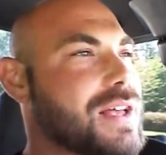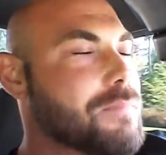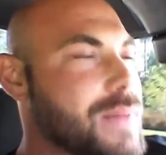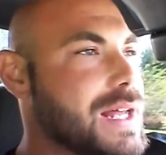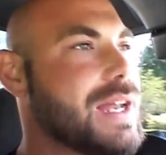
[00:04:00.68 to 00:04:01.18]
you're
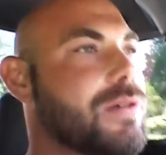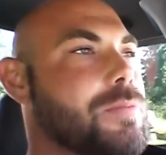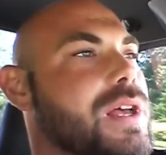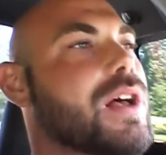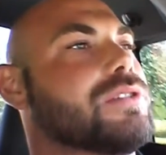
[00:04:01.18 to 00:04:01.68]
like, man, that
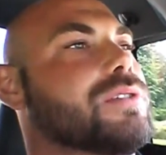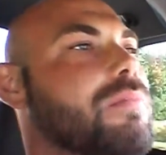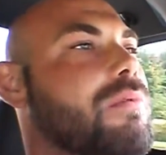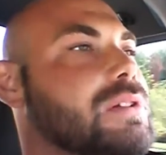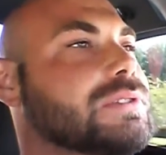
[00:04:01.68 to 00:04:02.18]
would be awesome.
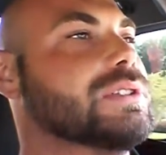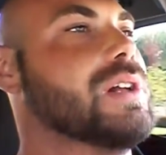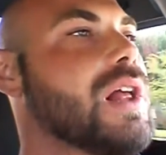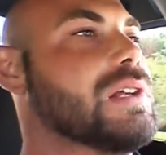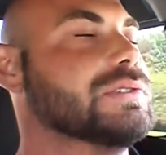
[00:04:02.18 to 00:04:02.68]

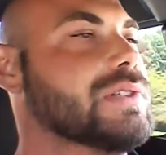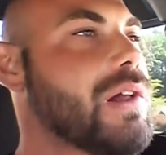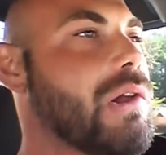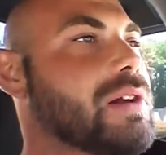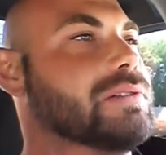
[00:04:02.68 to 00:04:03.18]

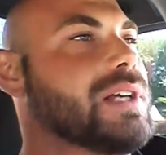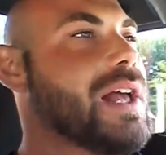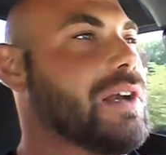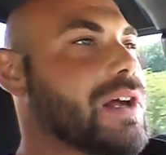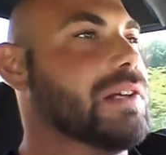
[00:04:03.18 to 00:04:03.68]

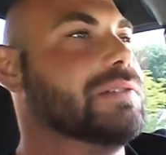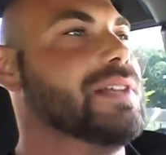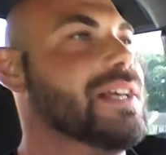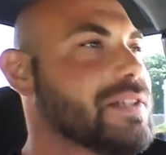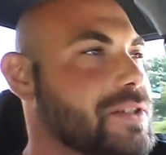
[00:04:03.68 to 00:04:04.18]
And
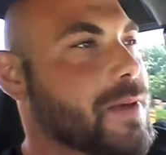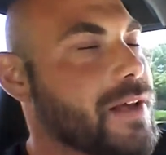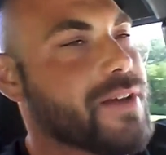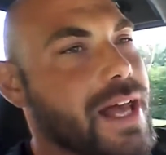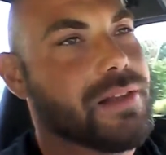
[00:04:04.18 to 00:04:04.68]
this is
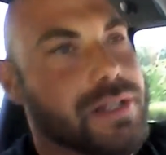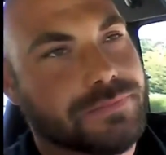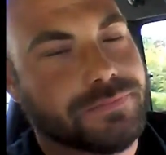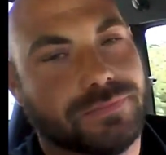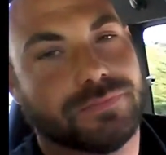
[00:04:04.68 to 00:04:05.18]
my valley.
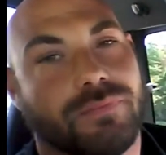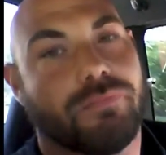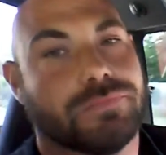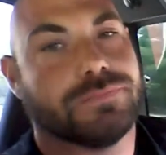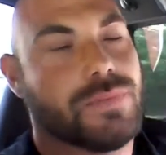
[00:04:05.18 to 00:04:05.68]

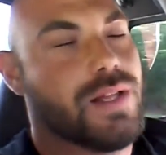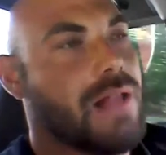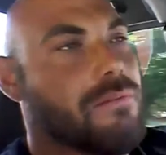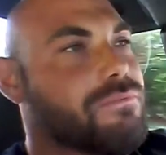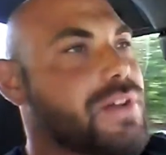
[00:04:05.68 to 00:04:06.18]

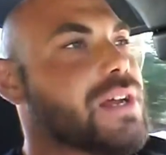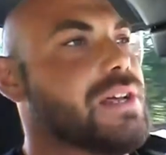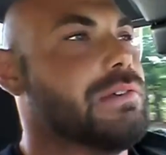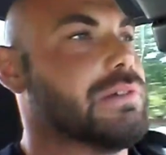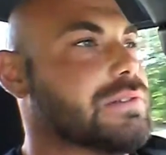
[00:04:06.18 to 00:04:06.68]
I'm
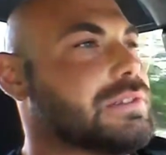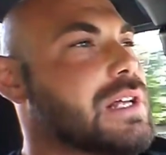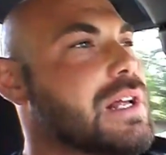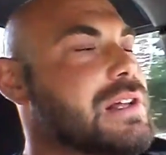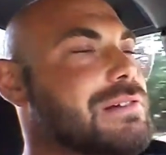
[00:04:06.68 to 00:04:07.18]
very,
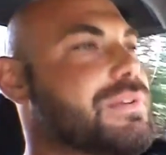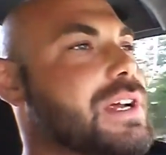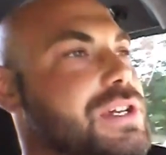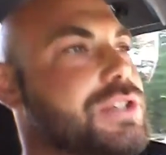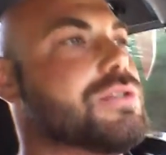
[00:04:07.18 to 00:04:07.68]

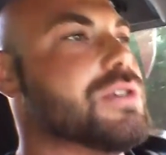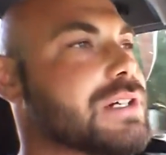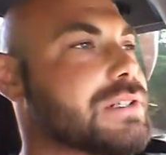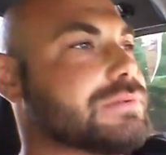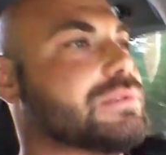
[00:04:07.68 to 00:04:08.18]
very
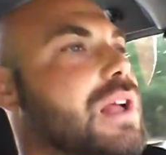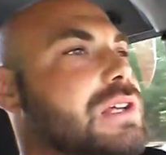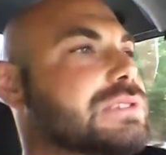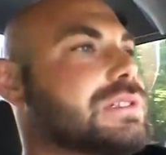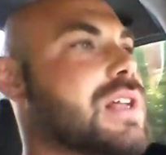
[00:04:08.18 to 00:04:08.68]
sure.
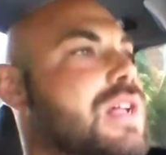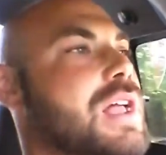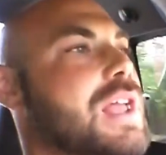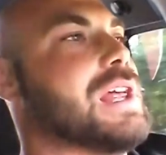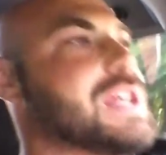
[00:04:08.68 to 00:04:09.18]

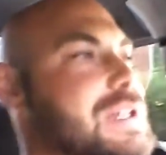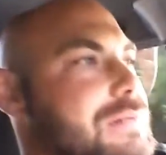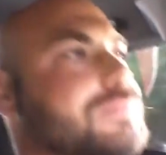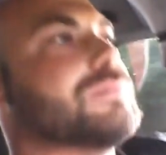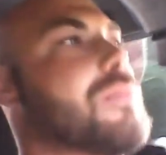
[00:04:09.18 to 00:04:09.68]
And
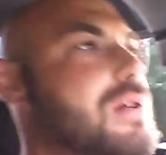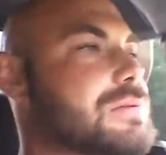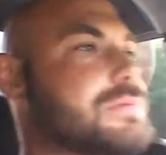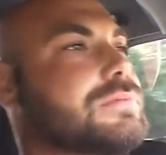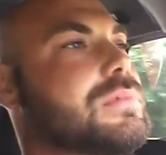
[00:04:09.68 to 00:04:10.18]

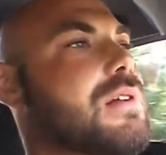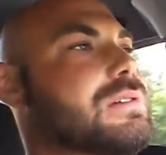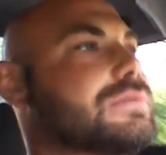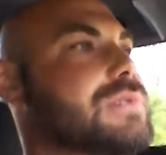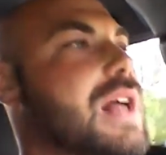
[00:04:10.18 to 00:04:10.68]

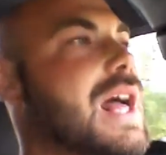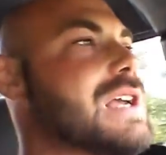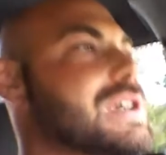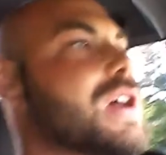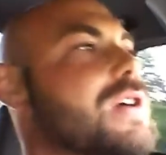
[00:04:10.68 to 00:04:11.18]

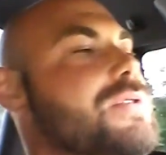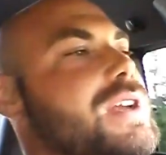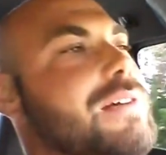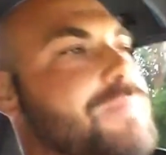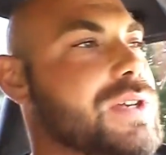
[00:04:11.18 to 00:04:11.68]
I know that
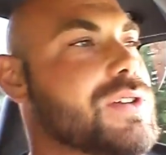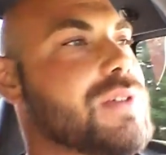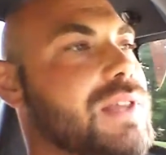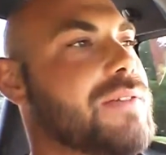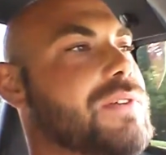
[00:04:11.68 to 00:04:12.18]
I've been
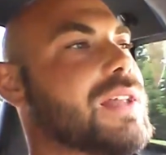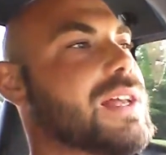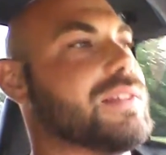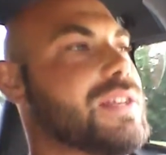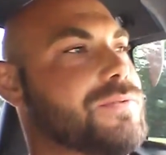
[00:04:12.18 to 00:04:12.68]
living
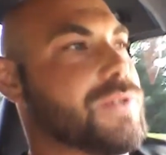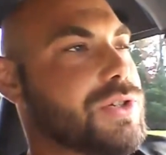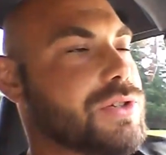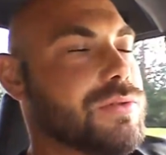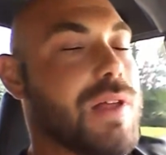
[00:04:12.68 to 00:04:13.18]
like this for
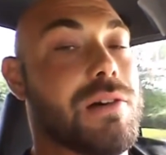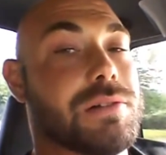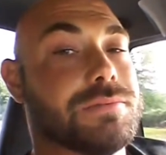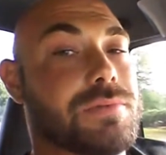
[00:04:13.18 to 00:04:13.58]
too long.